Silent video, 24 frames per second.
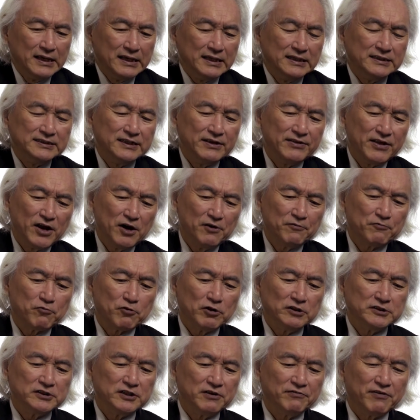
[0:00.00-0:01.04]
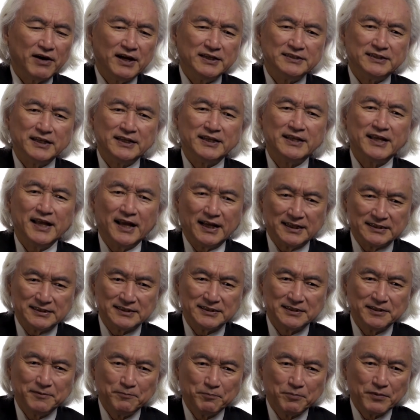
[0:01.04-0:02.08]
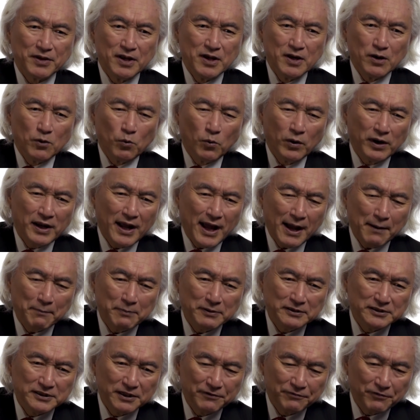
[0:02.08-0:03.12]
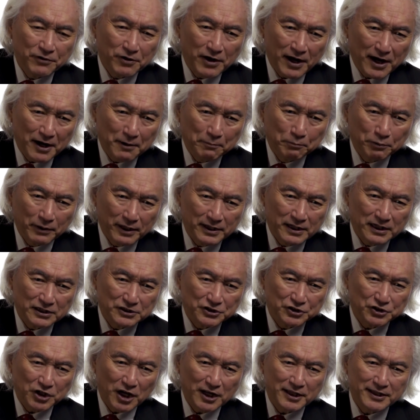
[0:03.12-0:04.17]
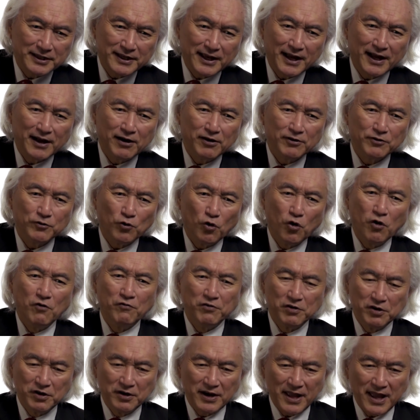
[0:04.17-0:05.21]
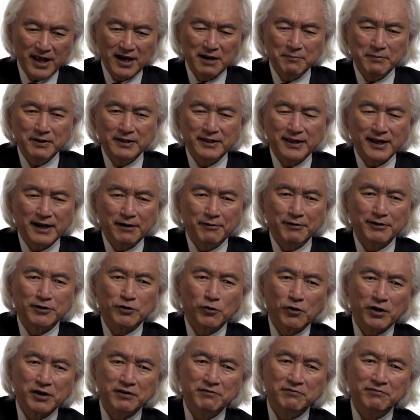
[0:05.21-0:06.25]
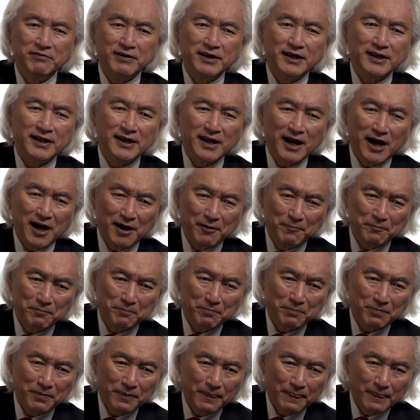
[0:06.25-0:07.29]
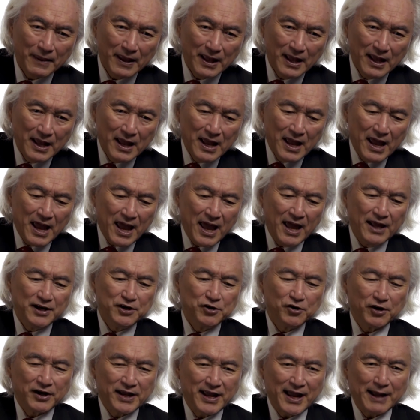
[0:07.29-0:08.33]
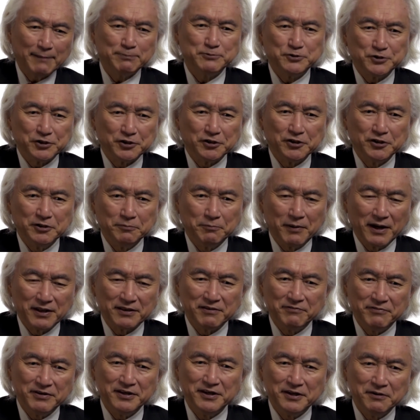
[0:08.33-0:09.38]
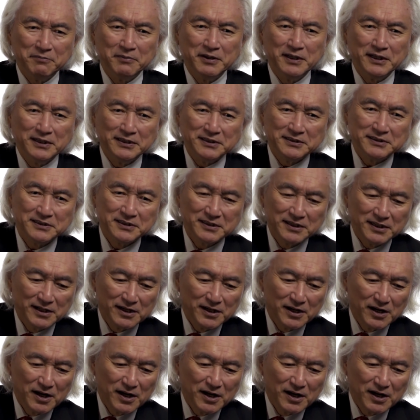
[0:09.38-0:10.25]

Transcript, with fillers: You see, the Air Force devised a test. What happens if your airplane is shot down over enemy territory in Vietnam and you're captured by the Vietnamese?